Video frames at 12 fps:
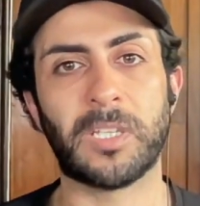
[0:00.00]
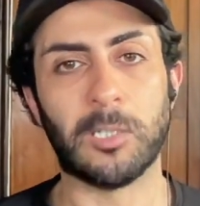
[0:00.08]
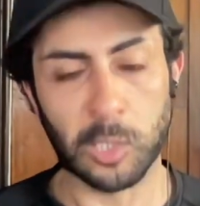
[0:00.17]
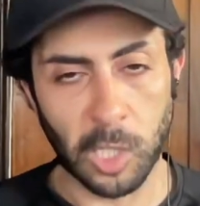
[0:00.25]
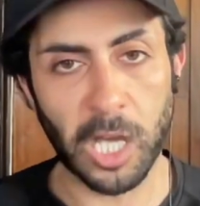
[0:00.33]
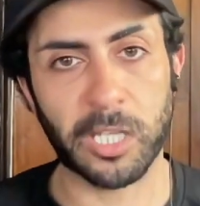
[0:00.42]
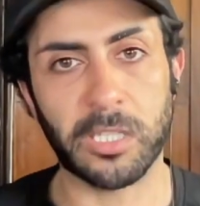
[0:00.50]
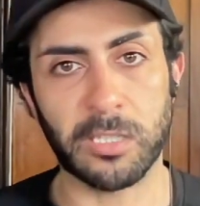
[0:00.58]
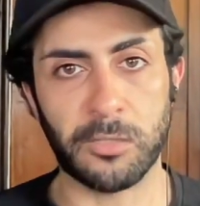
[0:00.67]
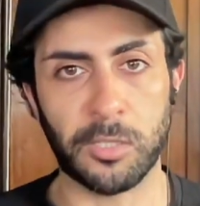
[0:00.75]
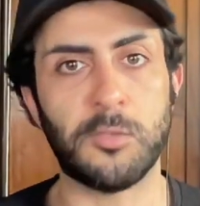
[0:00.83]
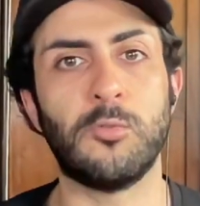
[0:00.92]
locking
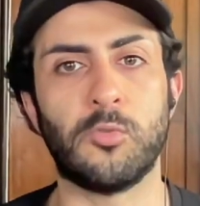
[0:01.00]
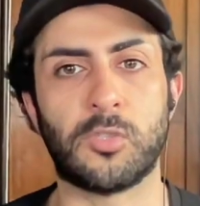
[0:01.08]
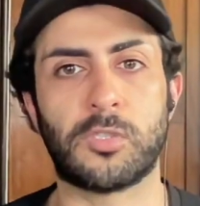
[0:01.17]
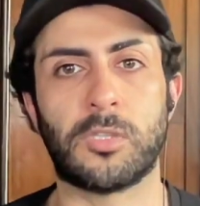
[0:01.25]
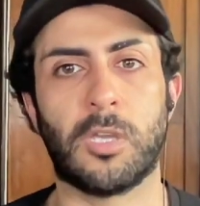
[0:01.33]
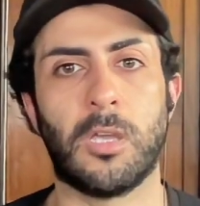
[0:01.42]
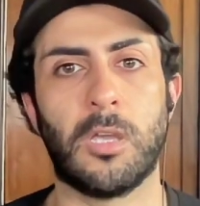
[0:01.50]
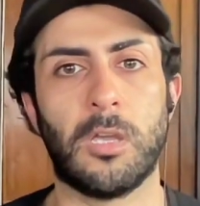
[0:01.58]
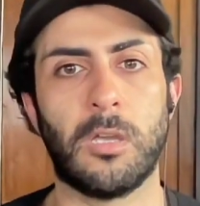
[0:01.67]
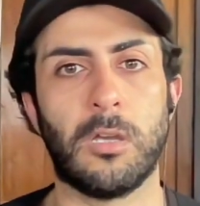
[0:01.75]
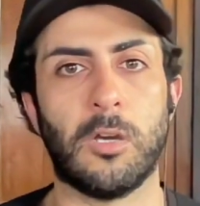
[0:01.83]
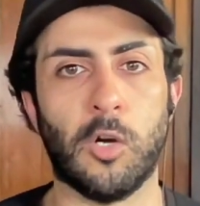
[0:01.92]
the use
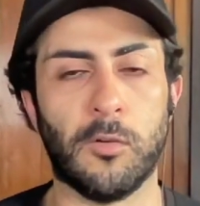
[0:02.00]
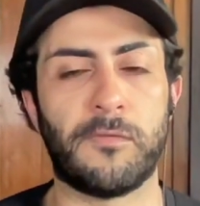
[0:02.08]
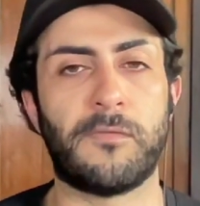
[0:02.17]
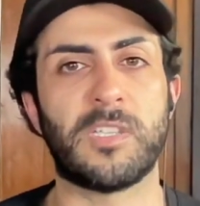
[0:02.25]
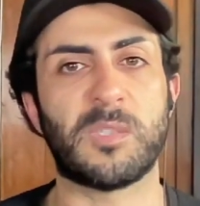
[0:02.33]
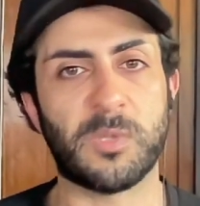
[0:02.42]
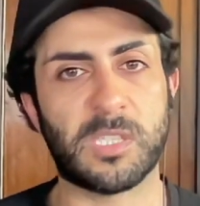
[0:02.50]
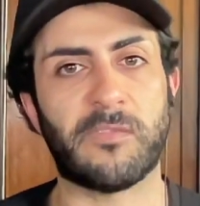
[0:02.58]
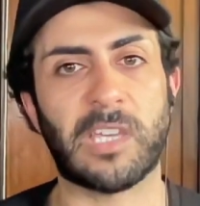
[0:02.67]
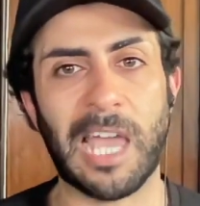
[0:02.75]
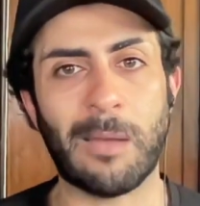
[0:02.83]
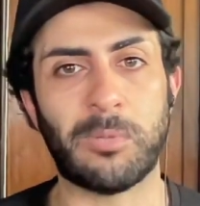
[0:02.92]
of
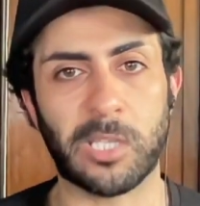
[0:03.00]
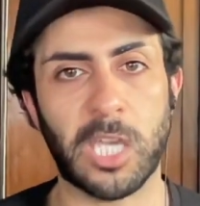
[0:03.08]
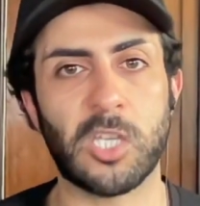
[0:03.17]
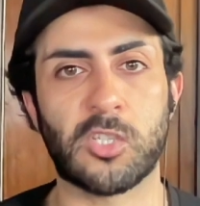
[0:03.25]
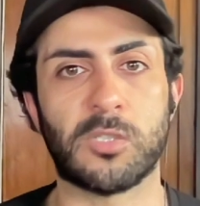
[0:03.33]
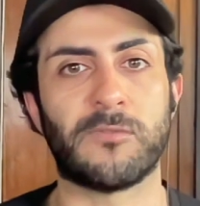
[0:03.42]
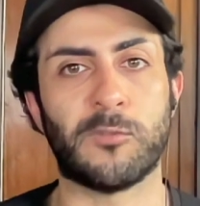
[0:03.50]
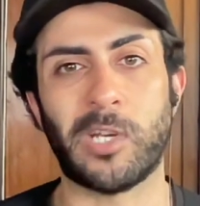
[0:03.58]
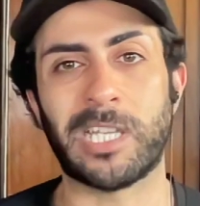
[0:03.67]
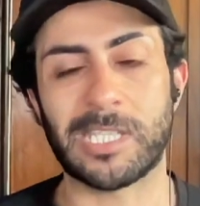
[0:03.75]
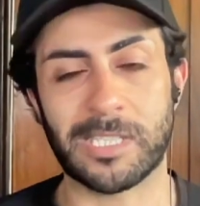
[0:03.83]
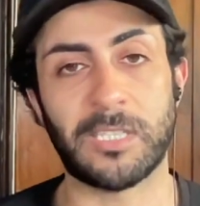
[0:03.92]
specific applications for
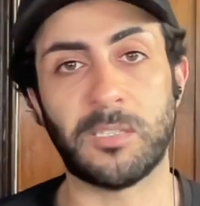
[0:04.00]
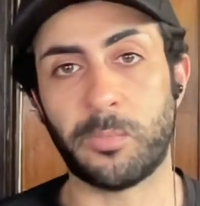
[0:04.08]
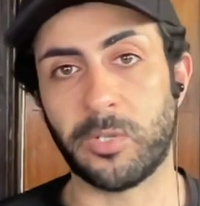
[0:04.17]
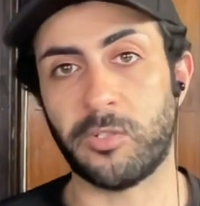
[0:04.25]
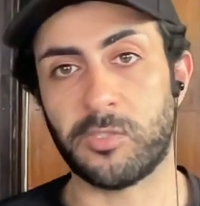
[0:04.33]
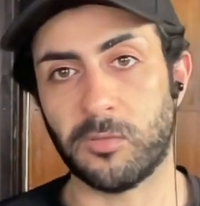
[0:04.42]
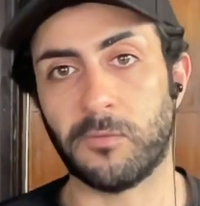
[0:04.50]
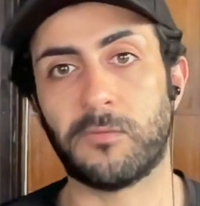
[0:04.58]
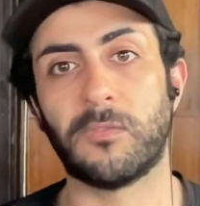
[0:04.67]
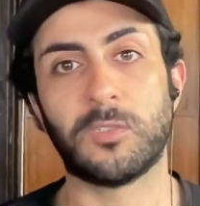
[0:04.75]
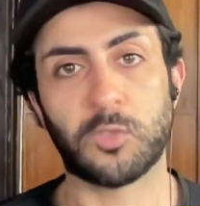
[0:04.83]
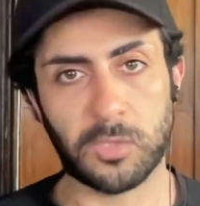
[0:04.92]
extended periods of
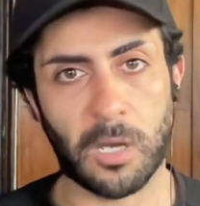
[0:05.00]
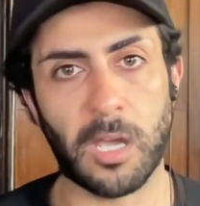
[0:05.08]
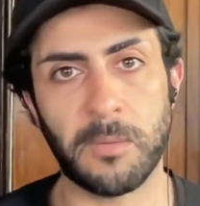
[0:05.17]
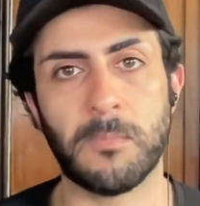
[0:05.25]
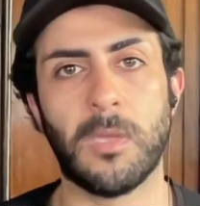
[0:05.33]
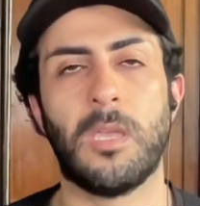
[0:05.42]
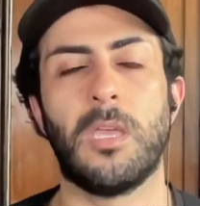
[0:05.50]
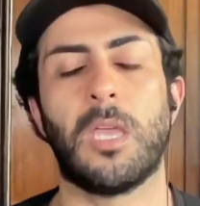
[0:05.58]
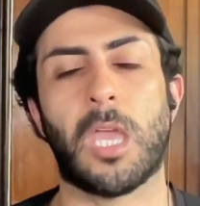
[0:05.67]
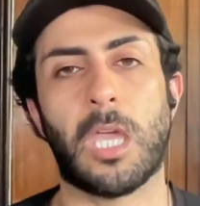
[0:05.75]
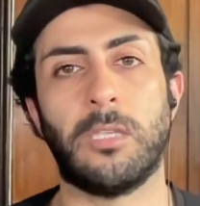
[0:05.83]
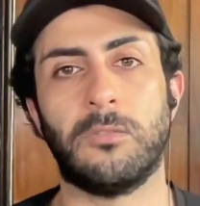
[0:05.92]
time.
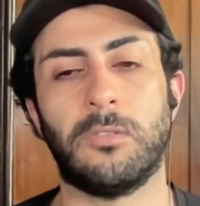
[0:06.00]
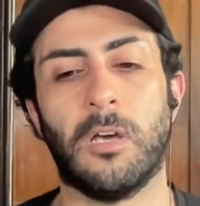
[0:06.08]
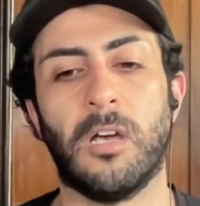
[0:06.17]
And